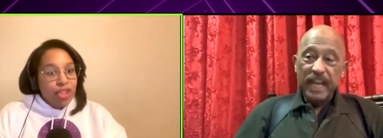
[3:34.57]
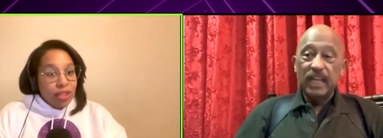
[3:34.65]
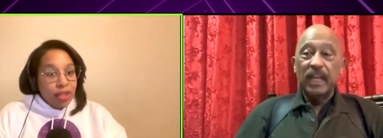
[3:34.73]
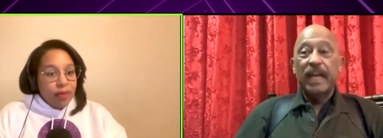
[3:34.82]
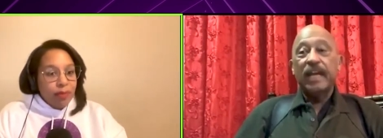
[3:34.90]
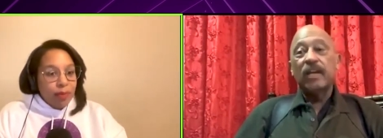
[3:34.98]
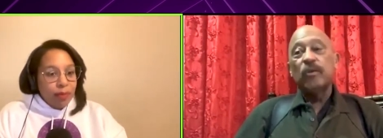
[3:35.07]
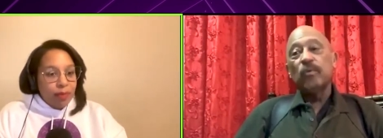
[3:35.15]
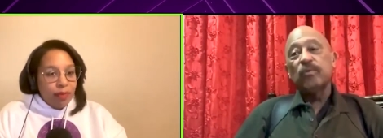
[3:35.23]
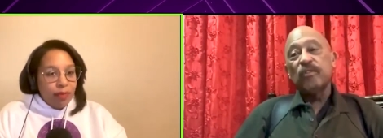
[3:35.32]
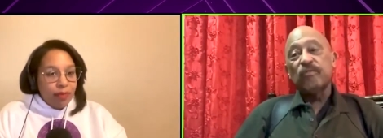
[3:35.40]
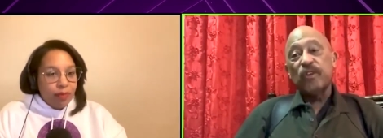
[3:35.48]
Speaker 1: and like
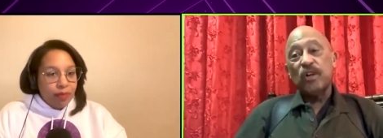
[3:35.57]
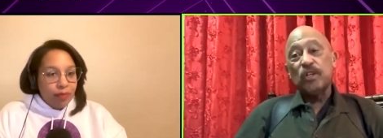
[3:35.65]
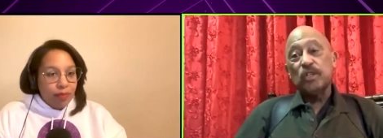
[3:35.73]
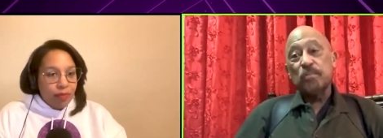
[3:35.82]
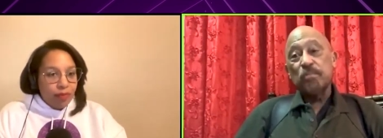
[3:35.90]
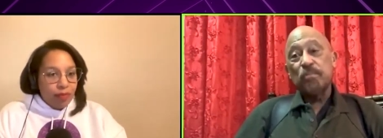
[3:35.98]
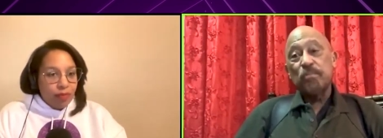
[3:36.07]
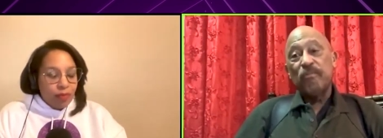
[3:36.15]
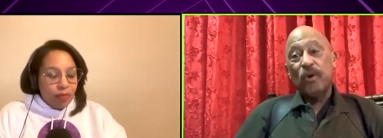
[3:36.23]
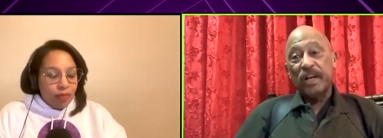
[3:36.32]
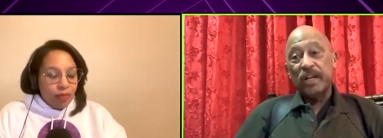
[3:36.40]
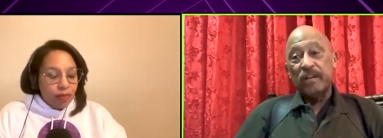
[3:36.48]
the first
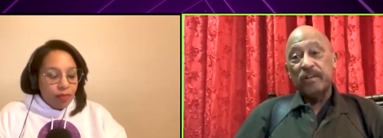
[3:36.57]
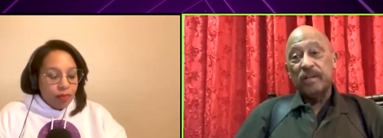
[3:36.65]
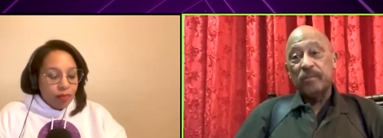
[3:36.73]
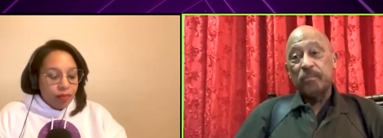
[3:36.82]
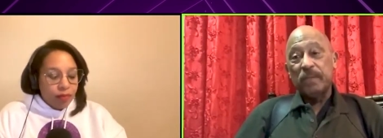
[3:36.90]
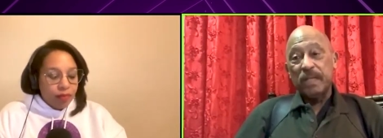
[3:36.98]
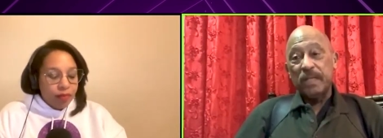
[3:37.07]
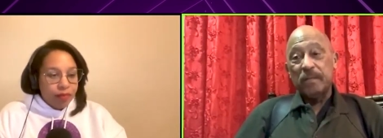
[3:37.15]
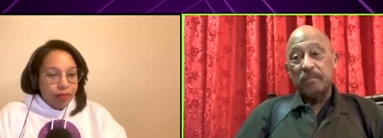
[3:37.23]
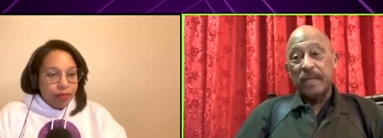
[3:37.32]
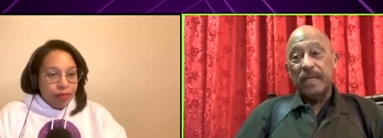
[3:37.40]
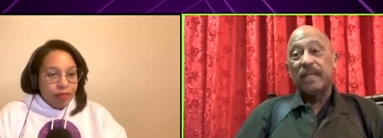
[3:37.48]
1
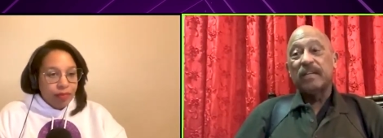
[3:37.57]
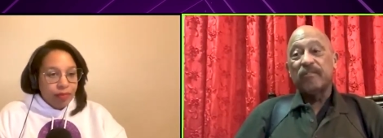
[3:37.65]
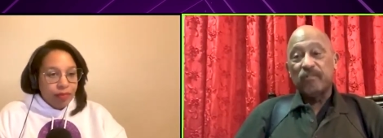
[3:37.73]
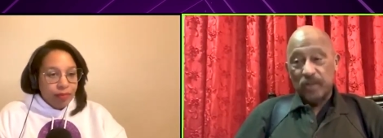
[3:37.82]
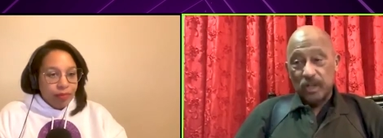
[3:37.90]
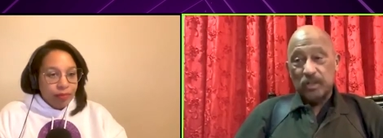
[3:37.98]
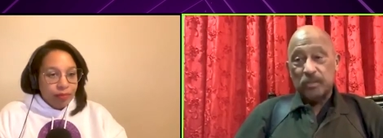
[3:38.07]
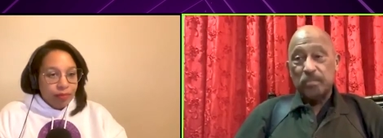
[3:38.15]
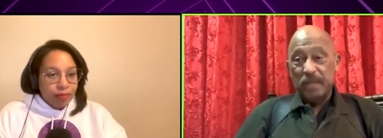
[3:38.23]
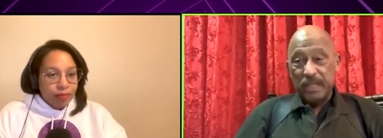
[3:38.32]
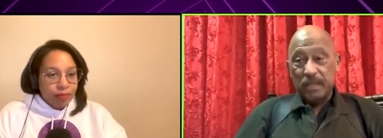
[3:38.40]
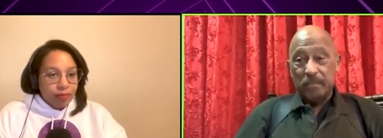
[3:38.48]
million man
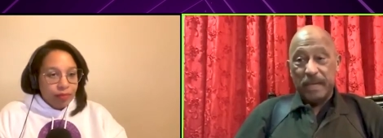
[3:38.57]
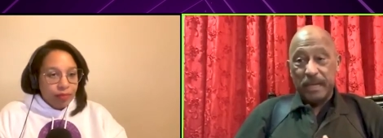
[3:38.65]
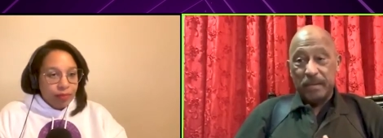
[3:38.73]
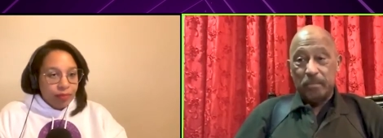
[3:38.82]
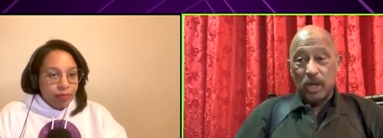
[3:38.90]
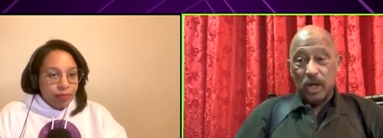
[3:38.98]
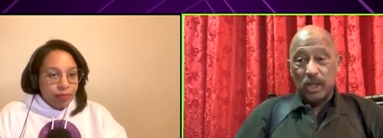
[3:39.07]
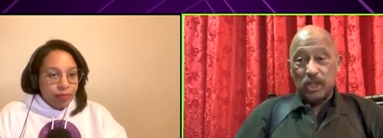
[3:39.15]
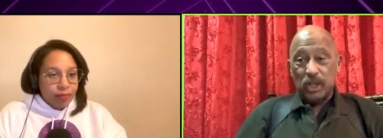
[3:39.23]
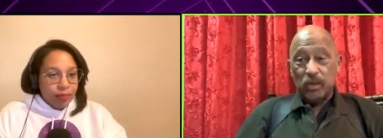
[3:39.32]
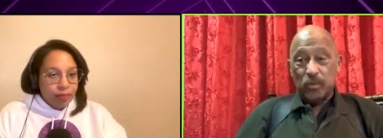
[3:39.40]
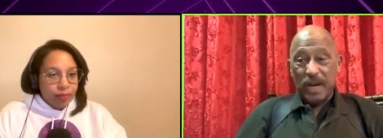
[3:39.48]
march
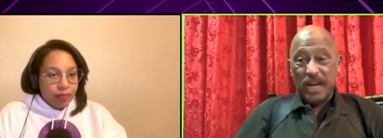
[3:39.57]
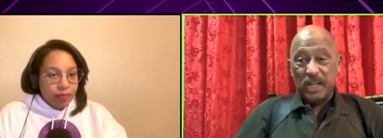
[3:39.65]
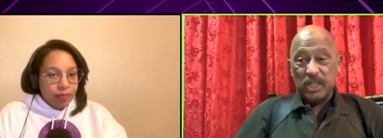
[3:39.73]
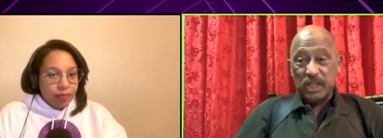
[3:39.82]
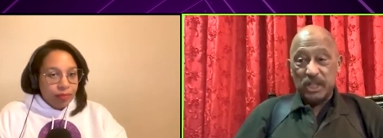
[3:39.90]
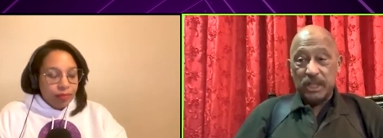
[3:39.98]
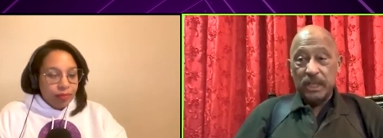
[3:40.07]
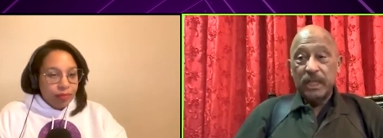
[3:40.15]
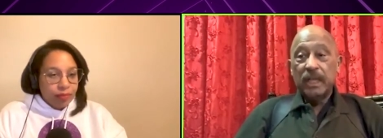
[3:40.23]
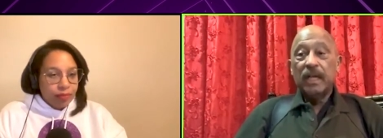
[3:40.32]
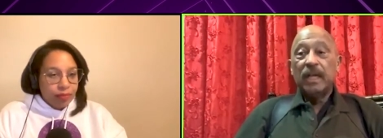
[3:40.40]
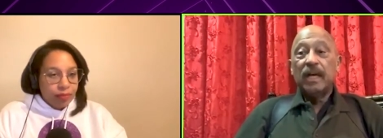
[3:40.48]
on Washington,
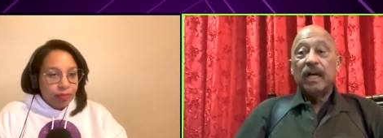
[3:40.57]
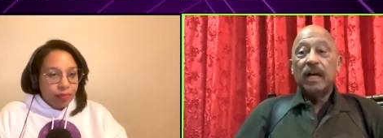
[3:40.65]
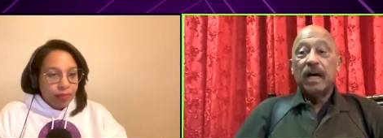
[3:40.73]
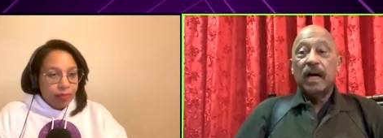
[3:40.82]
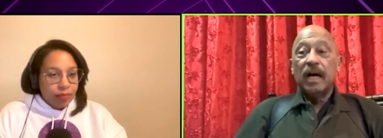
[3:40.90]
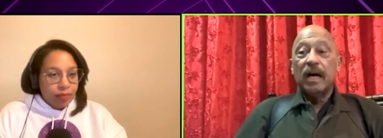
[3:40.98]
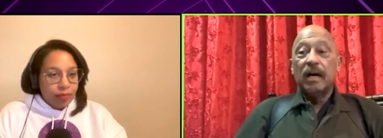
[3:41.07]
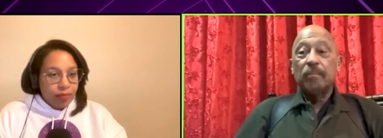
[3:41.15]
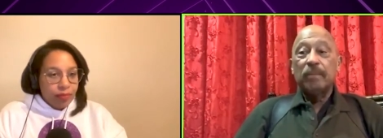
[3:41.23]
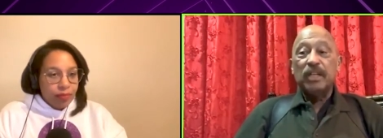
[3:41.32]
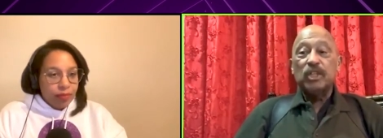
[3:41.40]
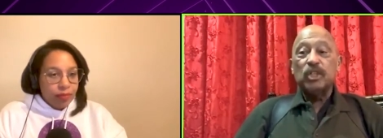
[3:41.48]

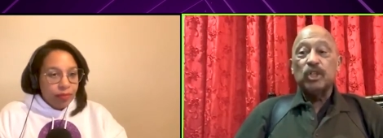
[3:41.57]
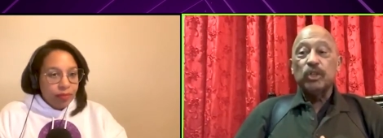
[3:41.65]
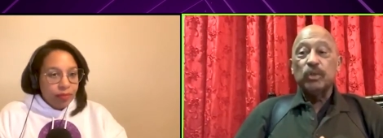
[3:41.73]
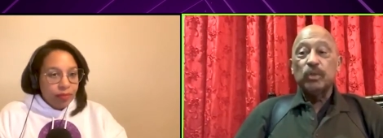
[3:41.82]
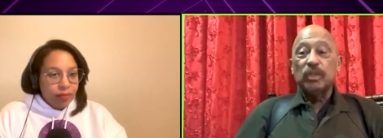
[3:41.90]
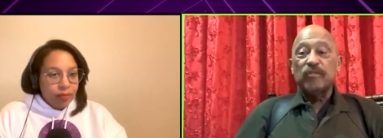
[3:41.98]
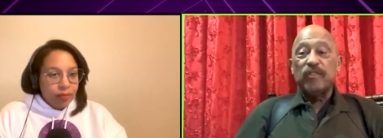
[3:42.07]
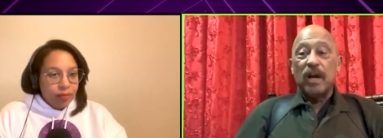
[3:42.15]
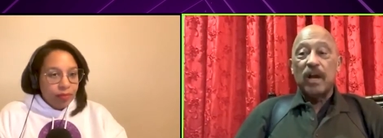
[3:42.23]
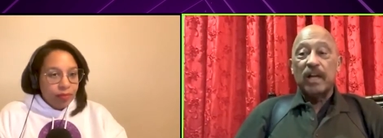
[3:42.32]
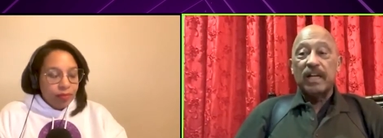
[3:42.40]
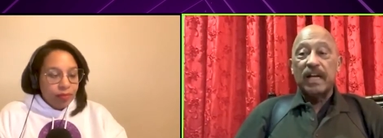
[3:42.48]
Minister Louis
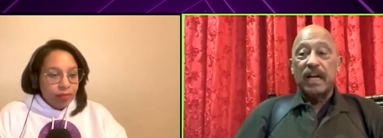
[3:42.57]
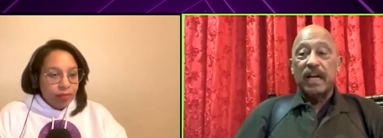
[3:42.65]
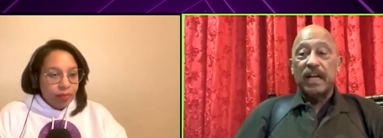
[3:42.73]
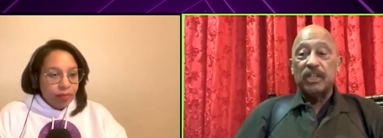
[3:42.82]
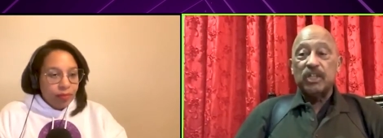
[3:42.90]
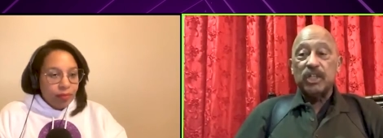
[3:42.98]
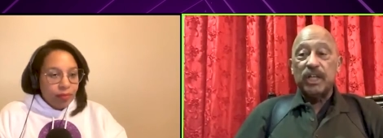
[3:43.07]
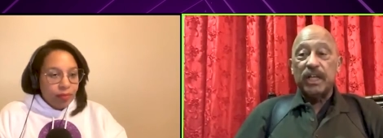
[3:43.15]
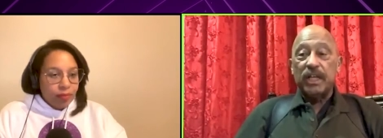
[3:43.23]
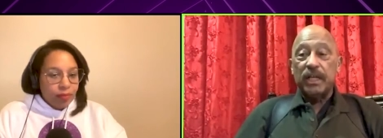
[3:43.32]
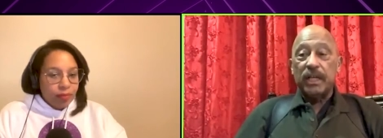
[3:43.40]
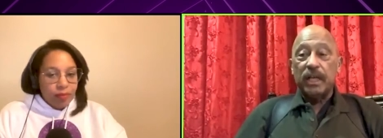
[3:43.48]
Farrakhan
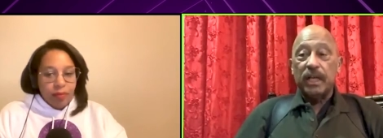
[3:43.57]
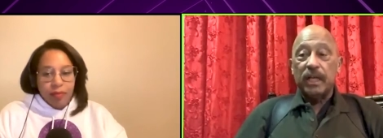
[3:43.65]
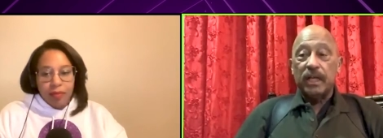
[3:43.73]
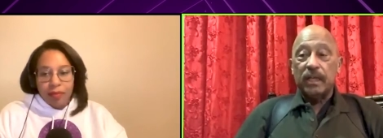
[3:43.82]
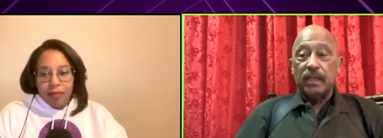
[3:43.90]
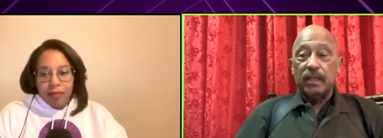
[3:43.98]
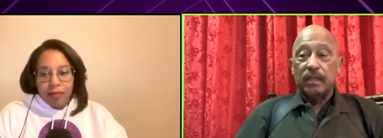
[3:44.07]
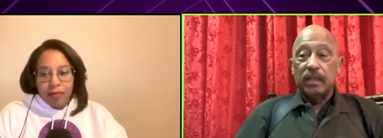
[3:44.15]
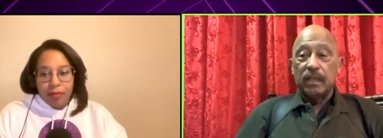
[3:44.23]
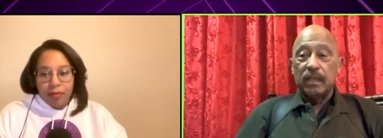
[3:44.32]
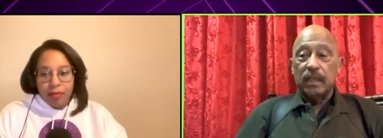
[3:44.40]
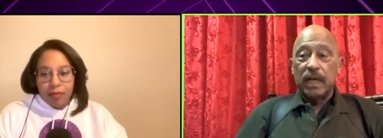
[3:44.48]
said, and
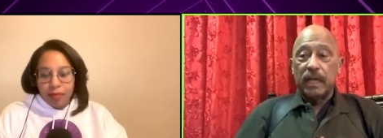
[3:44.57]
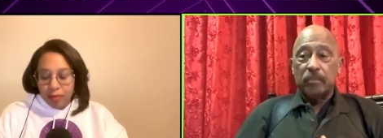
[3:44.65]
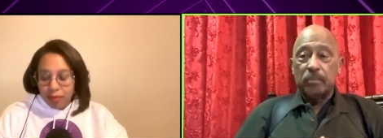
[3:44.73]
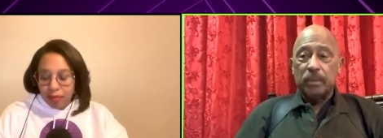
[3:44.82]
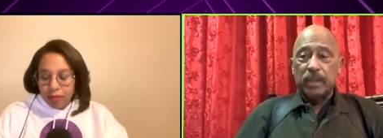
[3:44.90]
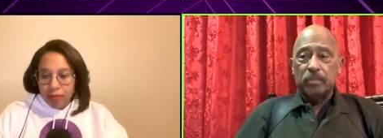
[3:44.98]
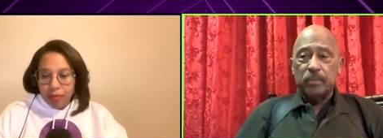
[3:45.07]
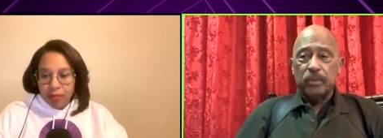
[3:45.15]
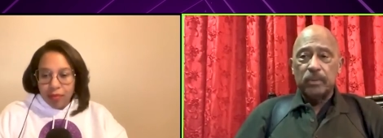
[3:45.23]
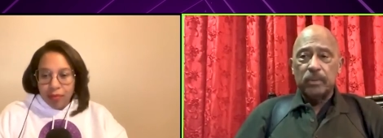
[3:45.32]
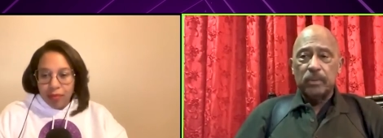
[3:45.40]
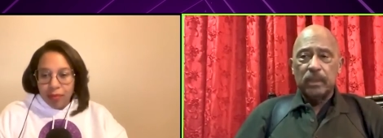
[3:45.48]
a lot of
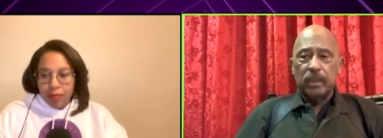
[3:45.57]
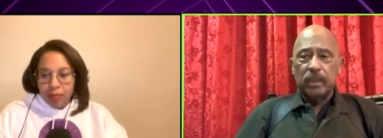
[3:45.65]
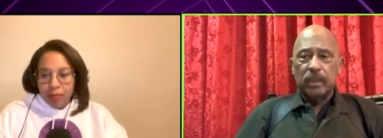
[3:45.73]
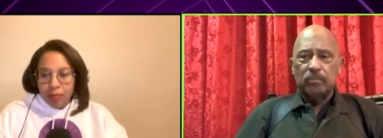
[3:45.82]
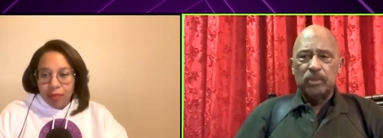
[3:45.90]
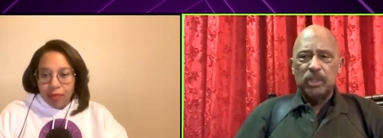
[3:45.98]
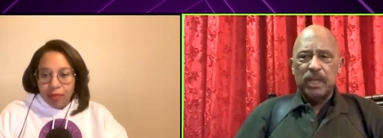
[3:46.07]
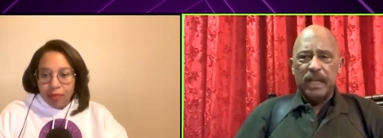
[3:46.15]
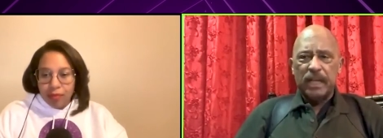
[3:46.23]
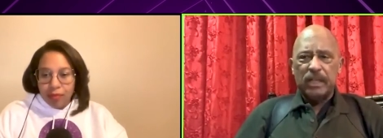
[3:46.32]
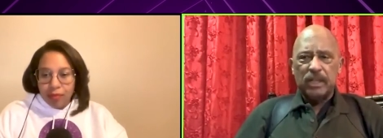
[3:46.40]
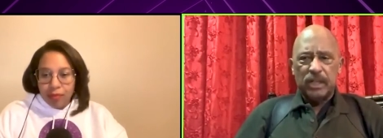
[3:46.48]
people
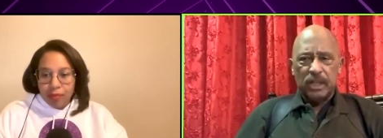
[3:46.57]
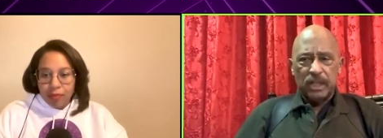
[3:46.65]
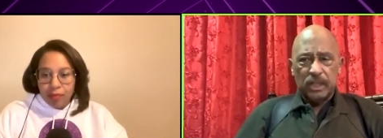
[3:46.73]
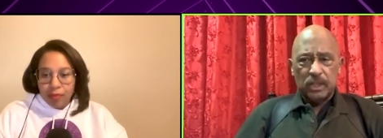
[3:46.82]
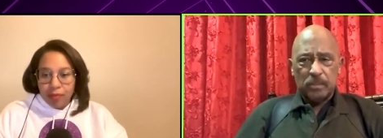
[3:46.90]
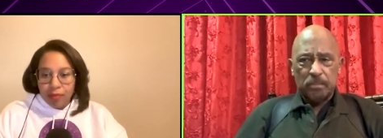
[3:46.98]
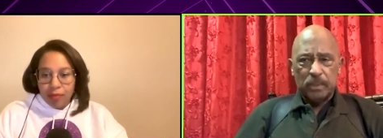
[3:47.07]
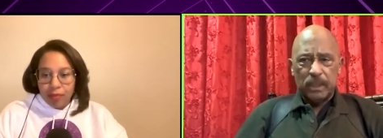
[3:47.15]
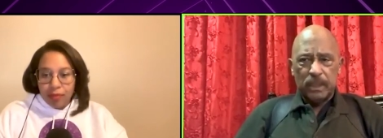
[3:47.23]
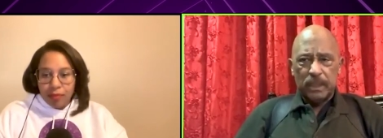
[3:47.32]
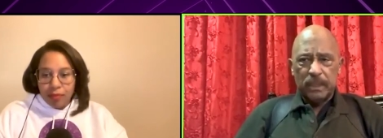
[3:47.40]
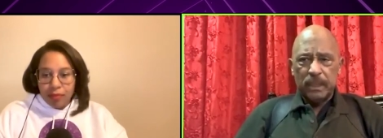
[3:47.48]
object to this,
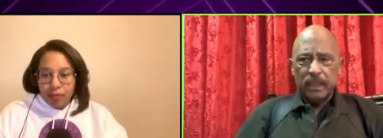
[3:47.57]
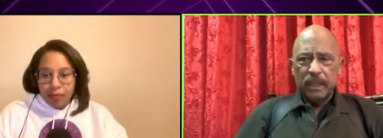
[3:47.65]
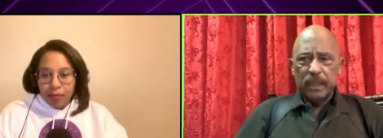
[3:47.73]
but